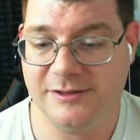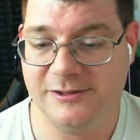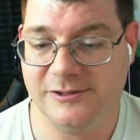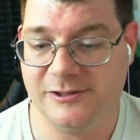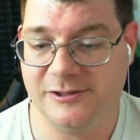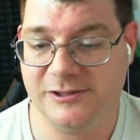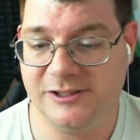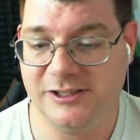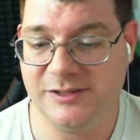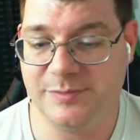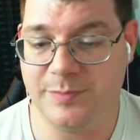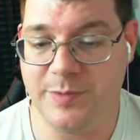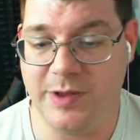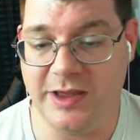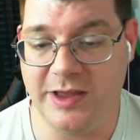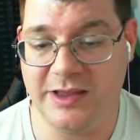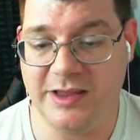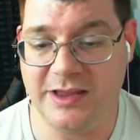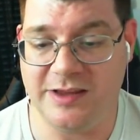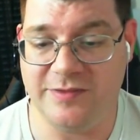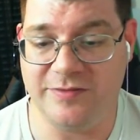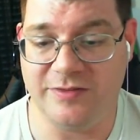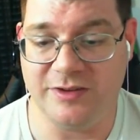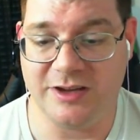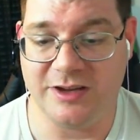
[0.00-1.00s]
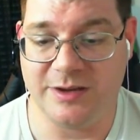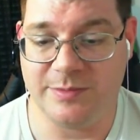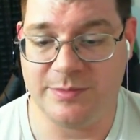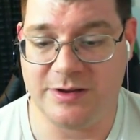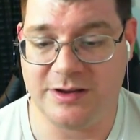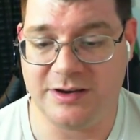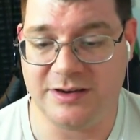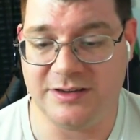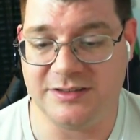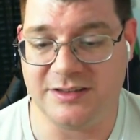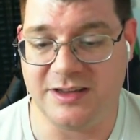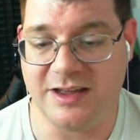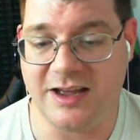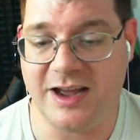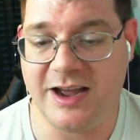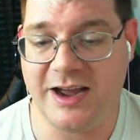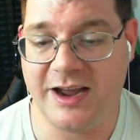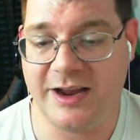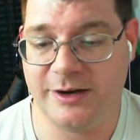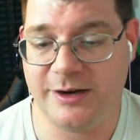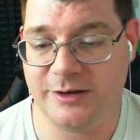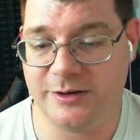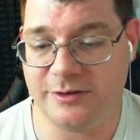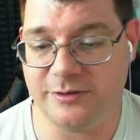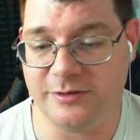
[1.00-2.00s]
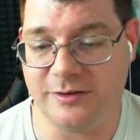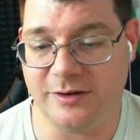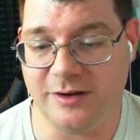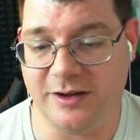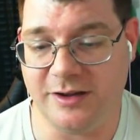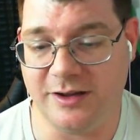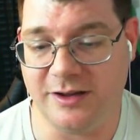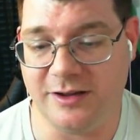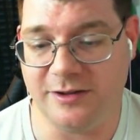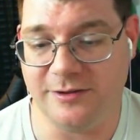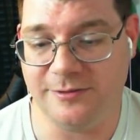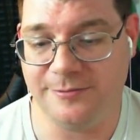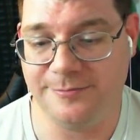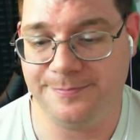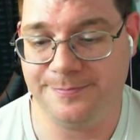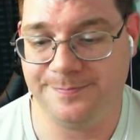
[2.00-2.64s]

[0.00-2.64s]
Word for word: This may even come out as a higher uh,